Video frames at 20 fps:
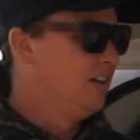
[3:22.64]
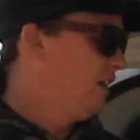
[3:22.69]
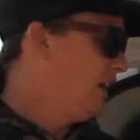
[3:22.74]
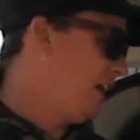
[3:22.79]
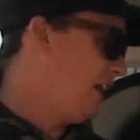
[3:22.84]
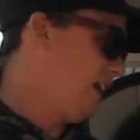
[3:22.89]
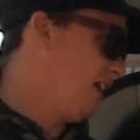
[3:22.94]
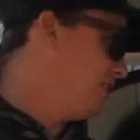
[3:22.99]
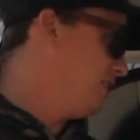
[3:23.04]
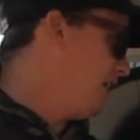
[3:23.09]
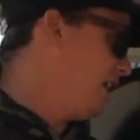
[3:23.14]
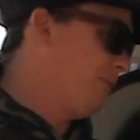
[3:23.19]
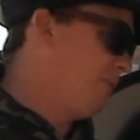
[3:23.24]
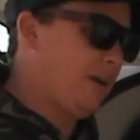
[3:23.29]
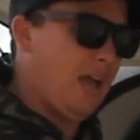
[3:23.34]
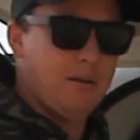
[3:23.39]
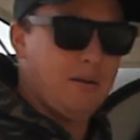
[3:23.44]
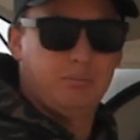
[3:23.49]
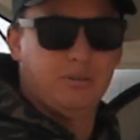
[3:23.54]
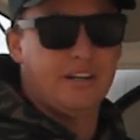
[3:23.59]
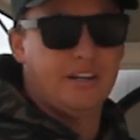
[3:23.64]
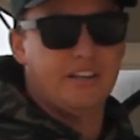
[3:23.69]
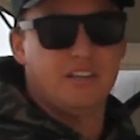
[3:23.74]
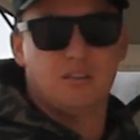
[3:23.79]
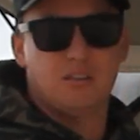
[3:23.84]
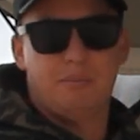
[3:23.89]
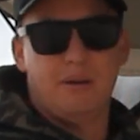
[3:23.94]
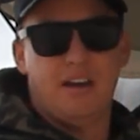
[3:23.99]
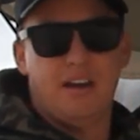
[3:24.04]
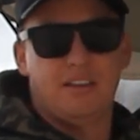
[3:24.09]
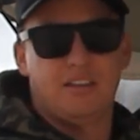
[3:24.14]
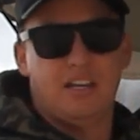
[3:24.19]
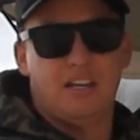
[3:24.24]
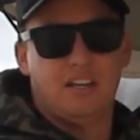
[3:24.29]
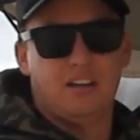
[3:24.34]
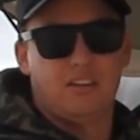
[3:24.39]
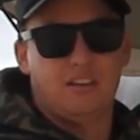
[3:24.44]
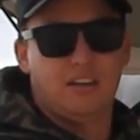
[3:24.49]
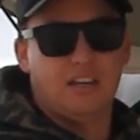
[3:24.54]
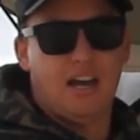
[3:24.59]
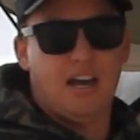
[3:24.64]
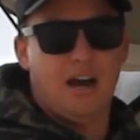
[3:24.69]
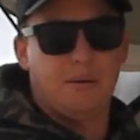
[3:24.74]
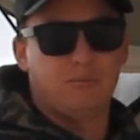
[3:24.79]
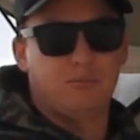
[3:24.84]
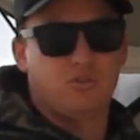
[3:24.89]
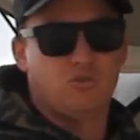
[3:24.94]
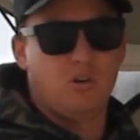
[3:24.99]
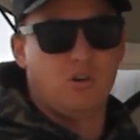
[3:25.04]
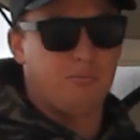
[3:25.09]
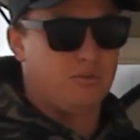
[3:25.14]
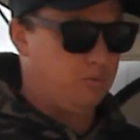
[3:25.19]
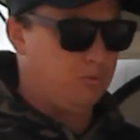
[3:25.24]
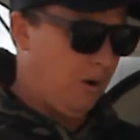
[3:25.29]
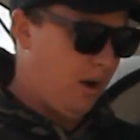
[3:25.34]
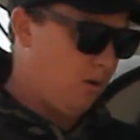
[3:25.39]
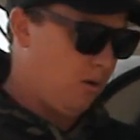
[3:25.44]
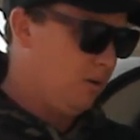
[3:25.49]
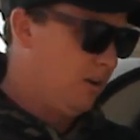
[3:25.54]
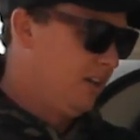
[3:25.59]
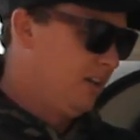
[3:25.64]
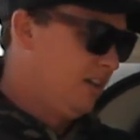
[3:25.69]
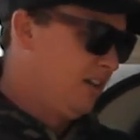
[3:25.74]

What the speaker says: And yeah, we had plenty of spare at the end of the trip as well.